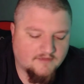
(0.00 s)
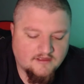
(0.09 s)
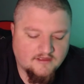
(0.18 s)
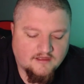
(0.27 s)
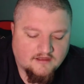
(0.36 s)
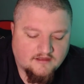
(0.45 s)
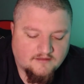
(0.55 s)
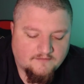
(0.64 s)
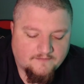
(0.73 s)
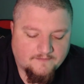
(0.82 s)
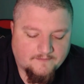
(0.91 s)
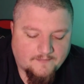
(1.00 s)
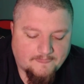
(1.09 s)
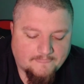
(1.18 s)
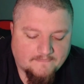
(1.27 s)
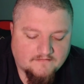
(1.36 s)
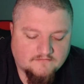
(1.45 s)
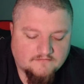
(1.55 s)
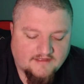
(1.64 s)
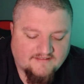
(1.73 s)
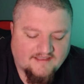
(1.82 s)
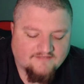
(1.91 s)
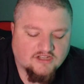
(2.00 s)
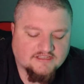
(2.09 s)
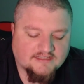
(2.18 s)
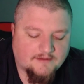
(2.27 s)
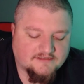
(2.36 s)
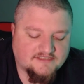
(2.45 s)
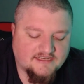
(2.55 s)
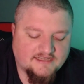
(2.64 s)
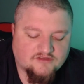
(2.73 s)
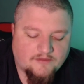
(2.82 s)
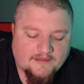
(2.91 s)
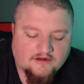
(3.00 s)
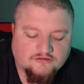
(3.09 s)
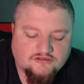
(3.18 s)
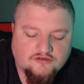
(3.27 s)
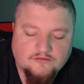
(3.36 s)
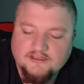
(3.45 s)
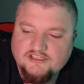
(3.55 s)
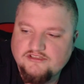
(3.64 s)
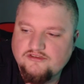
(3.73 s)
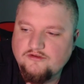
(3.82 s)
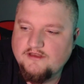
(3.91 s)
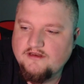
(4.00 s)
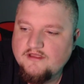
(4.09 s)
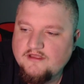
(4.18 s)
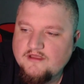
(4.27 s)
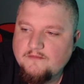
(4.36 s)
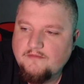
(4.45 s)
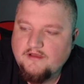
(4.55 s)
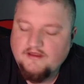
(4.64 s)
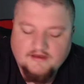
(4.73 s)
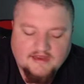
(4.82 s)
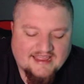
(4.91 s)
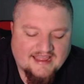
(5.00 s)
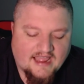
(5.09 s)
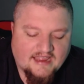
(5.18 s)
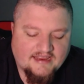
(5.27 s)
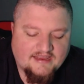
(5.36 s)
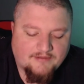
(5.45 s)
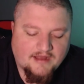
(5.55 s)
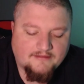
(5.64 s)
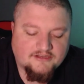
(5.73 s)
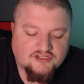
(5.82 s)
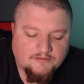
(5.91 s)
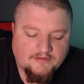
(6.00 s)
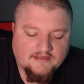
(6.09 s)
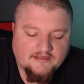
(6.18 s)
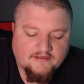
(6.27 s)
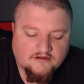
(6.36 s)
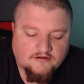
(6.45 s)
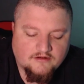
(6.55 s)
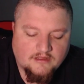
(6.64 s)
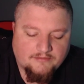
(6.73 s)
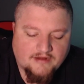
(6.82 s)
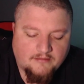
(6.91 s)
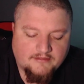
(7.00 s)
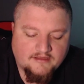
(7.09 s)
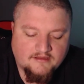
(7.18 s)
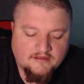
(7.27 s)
I've talked a lot about CD, so I'm not going to go too much into it. But yeah, he probably should be in there. Probably.